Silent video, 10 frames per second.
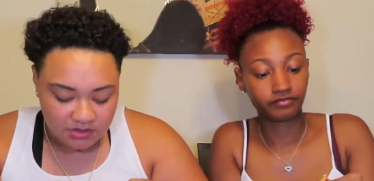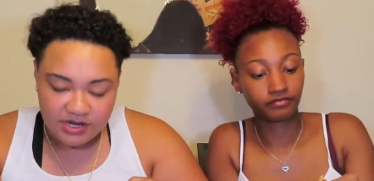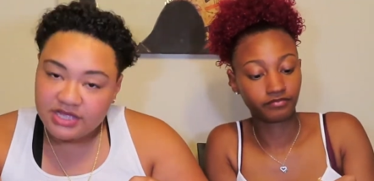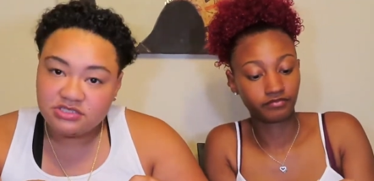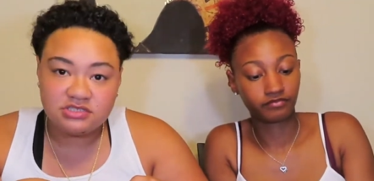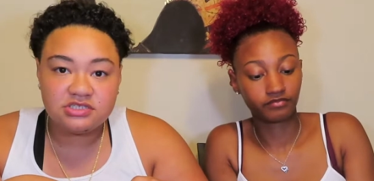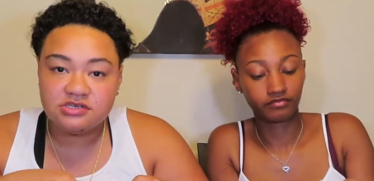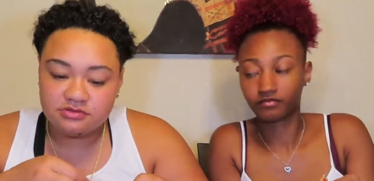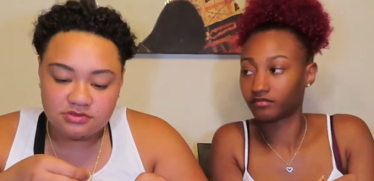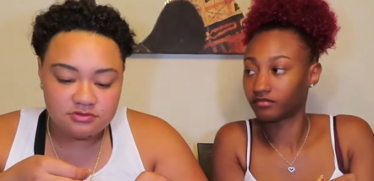Speaker 1: that just
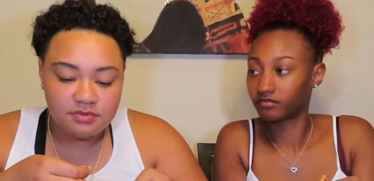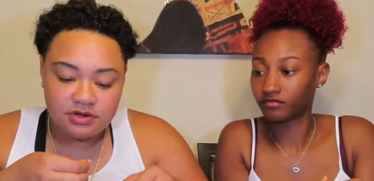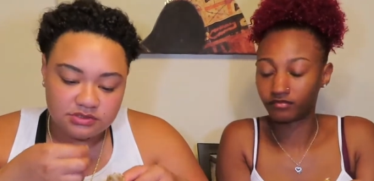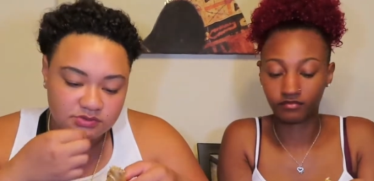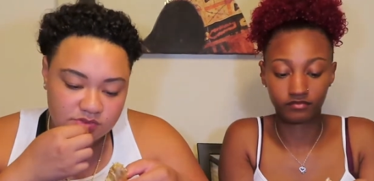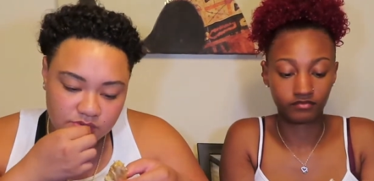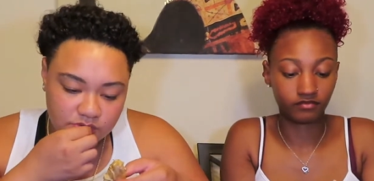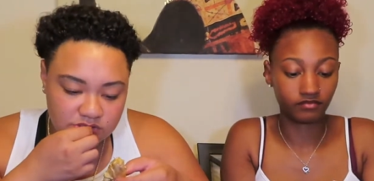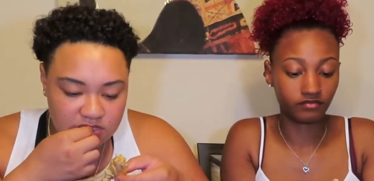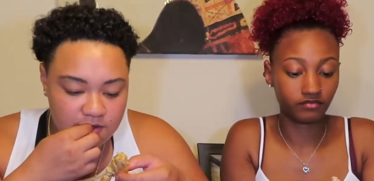killed two birds with
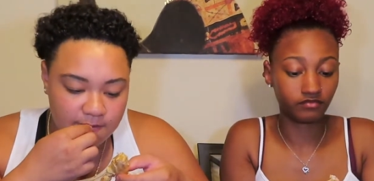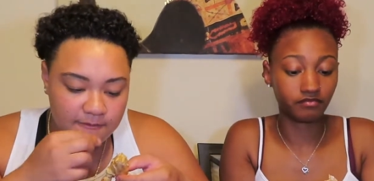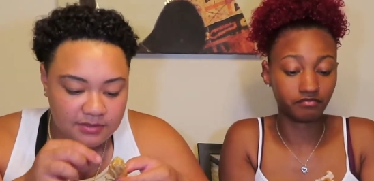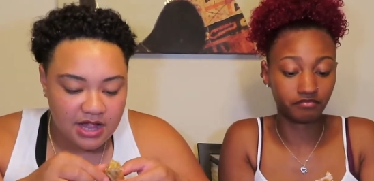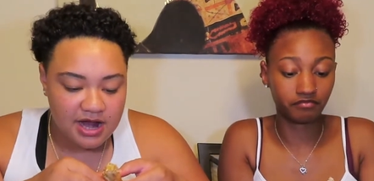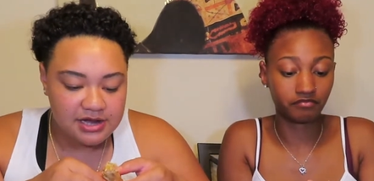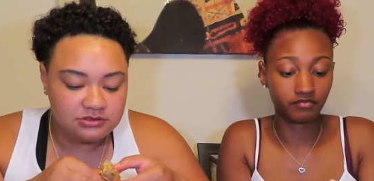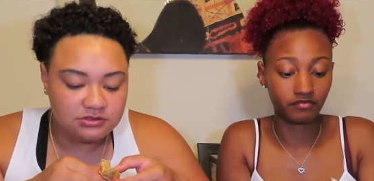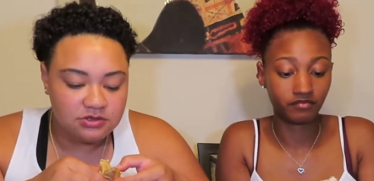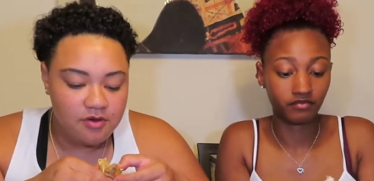one stone. Mm -hmm. Like
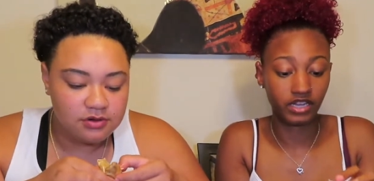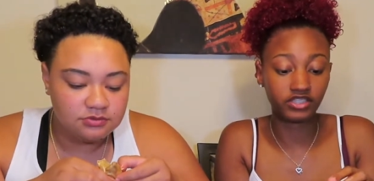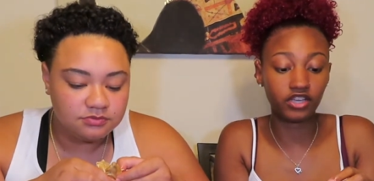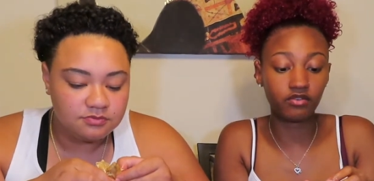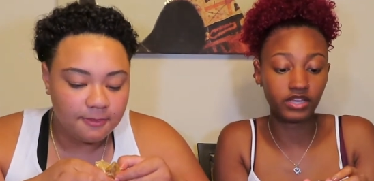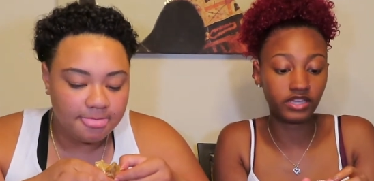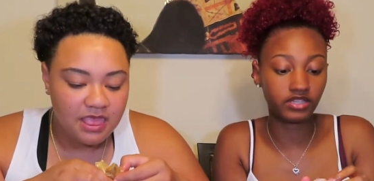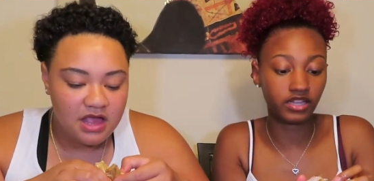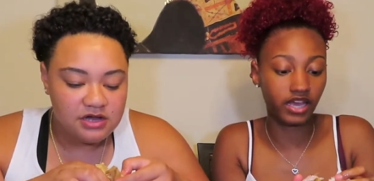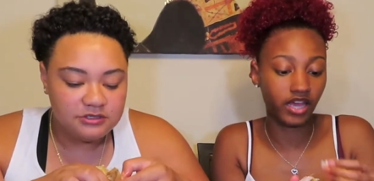mm-hmm.
Speaker 2: it's so
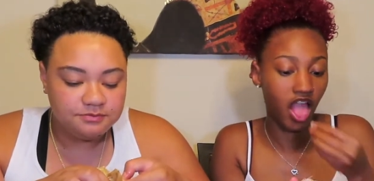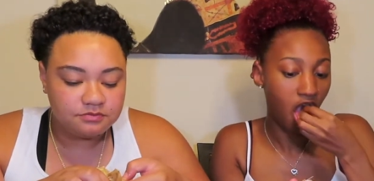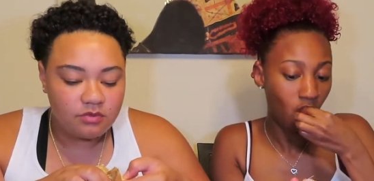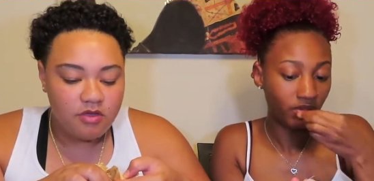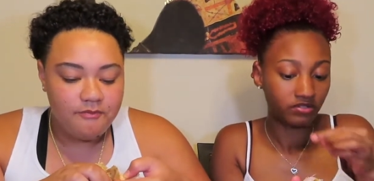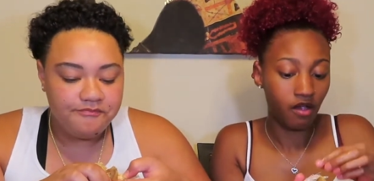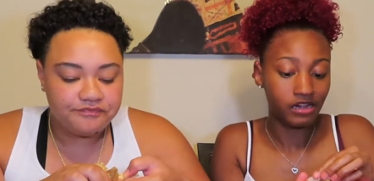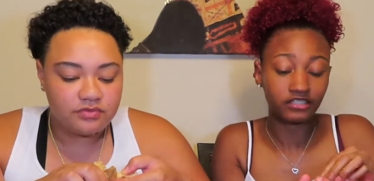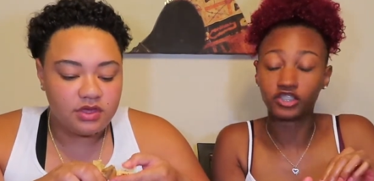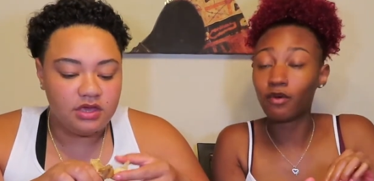easy. Like
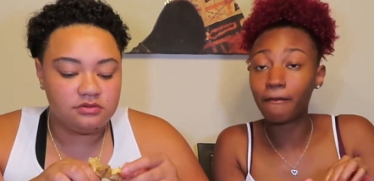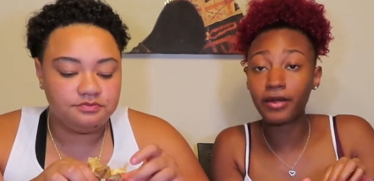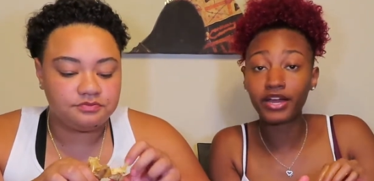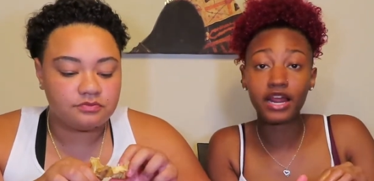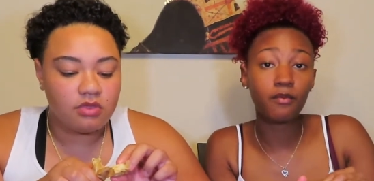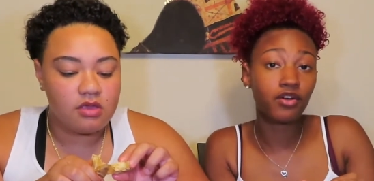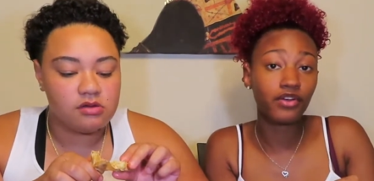if she want burger and I want